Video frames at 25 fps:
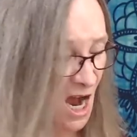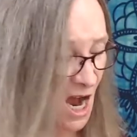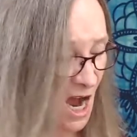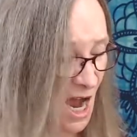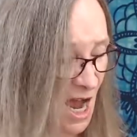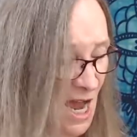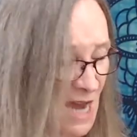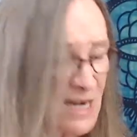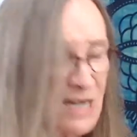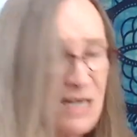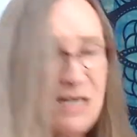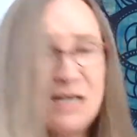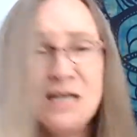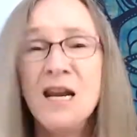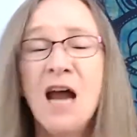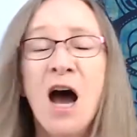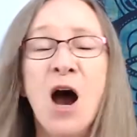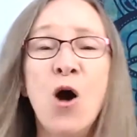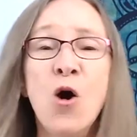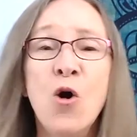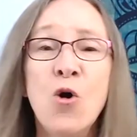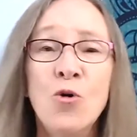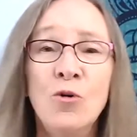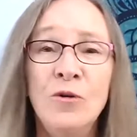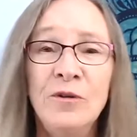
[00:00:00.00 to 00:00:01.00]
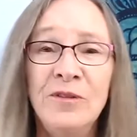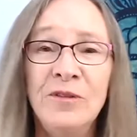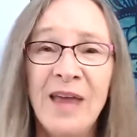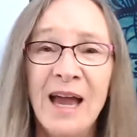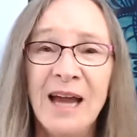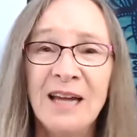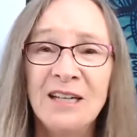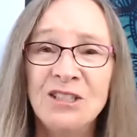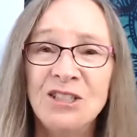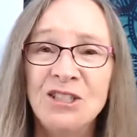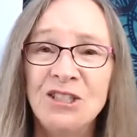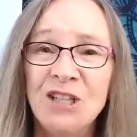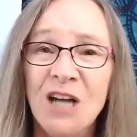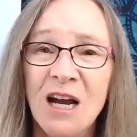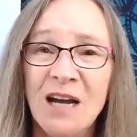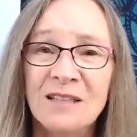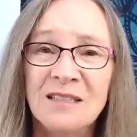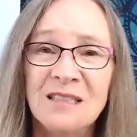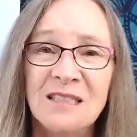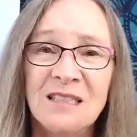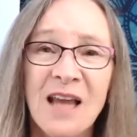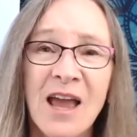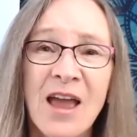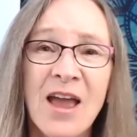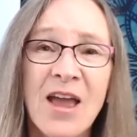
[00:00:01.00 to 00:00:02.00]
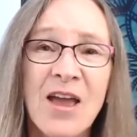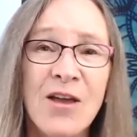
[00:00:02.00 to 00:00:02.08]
unknown that just